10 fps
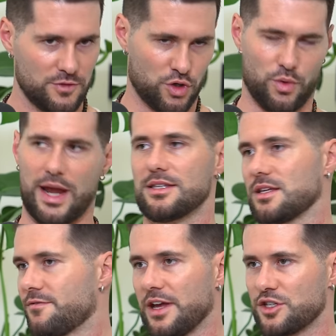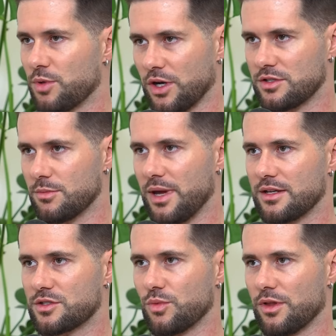crazy Facebook
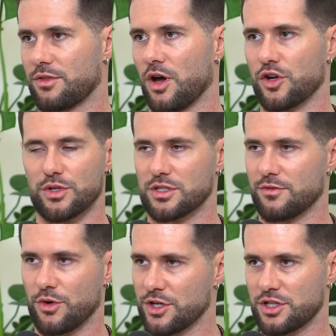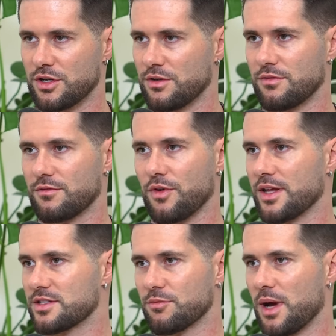debates with hundreds of Christian
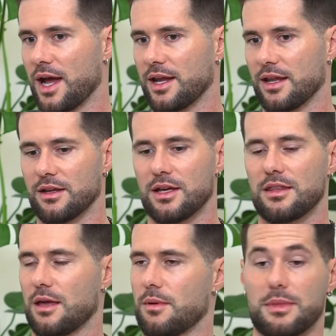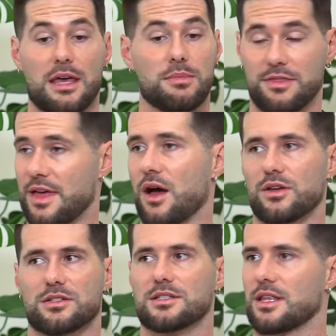friends of mine and they, I mean, they'd be
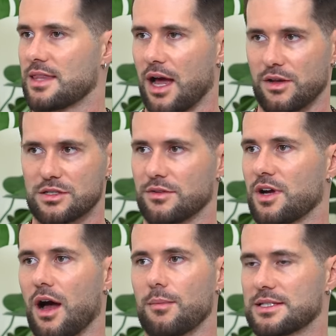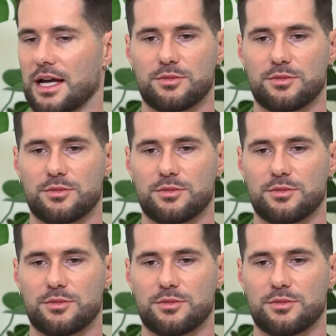thousands and thousands of comments.